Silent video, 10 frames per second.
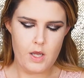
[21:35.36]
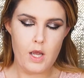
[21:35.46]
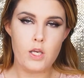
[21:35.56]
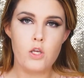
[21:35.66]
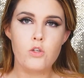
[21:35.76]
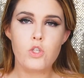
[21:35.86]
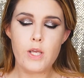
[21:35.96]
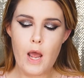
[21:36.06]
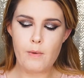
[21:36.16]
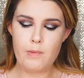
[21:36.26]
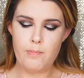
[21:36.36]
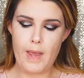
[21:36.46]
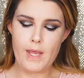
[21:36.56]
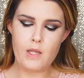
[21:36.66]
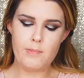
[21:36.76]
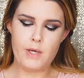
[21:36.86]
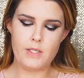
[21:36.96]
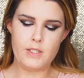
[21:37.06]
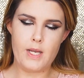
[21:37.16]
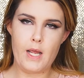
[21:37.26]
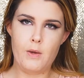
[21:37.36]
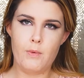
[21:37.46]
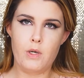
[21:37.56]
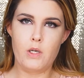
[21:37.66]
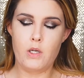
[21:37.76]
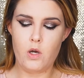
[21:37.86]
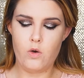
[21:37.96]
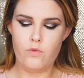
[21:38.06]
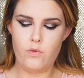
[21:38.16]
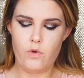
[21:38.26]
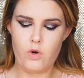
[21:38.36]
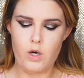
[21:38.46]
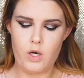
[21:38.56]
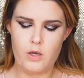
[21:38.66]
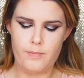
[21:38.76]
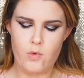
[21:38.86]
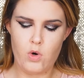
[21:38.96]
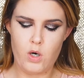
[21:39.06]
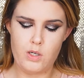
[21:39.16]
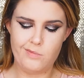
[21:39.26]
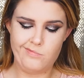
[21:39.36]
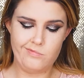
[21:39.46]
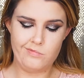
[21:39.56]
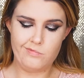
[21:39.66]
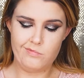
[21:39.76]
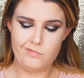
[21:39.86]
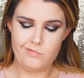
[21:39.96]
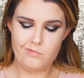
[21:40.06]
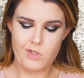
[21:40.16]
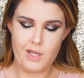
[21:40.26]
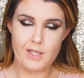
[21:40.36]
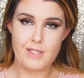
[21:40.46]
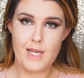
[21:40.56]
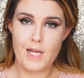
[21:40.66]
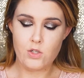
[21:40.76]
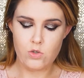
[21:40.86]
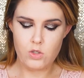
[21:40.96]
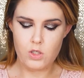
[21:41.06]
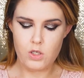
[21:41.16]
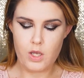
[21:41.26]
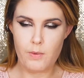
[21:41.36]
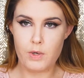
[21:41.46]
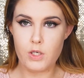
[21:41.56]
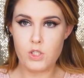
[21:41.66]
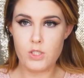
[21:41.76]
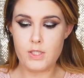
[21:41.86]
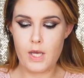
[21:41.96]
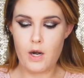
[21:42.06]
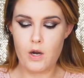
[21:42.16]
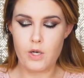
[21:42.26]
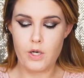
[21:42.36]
And usually I would bake, but today we're going to go for a more, I guess, natural look. I'm going to just set our under